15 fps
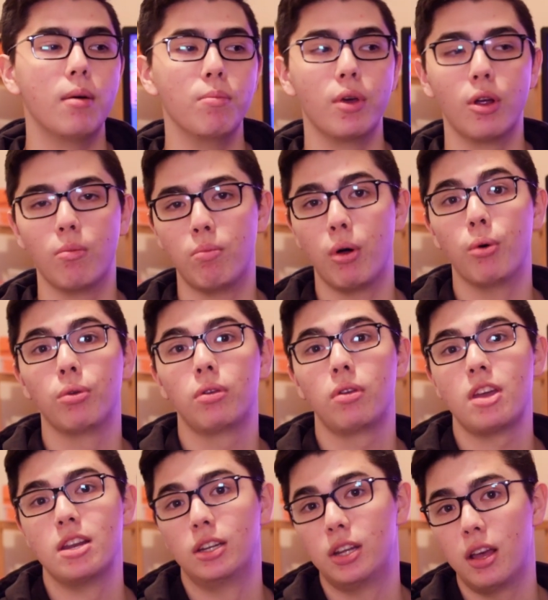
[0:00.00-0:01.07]
They're both
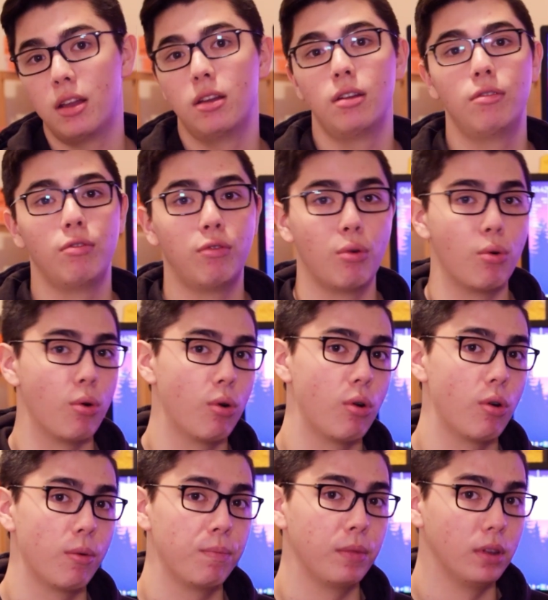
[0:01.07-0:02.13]
intended
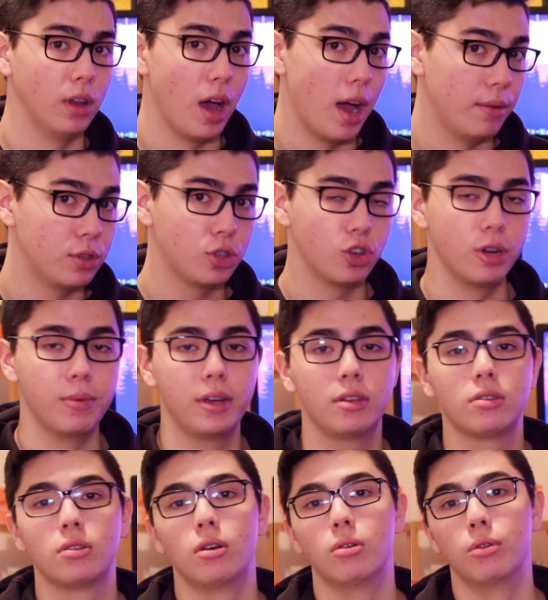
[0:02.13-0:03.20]
for live streaming,
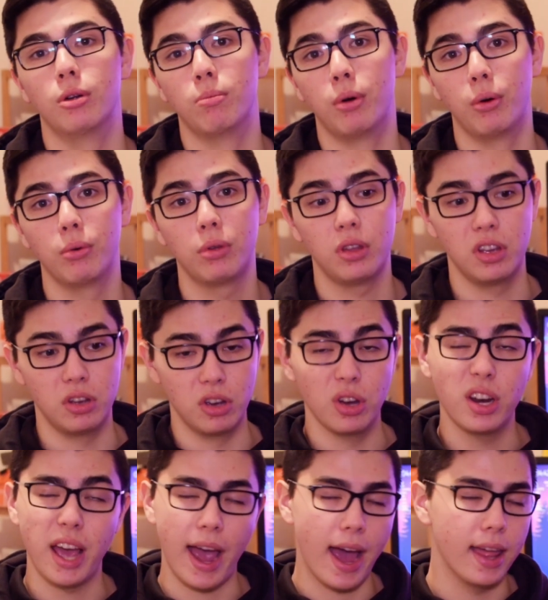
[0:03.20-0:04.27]
so they're both
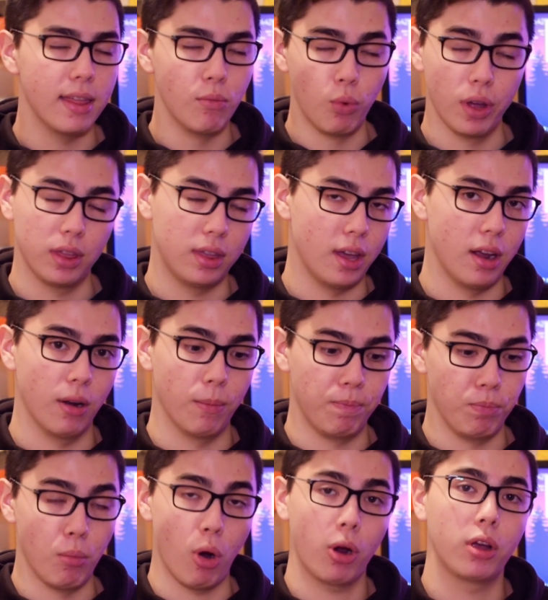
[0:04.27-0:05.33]
good at what they're
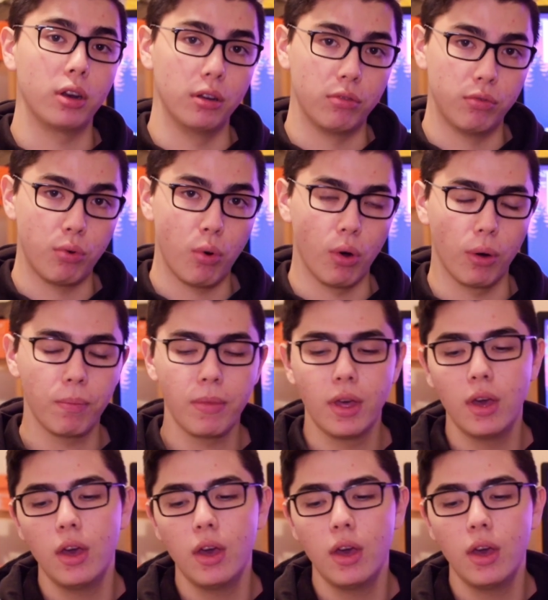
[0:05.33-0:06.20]
marketed for.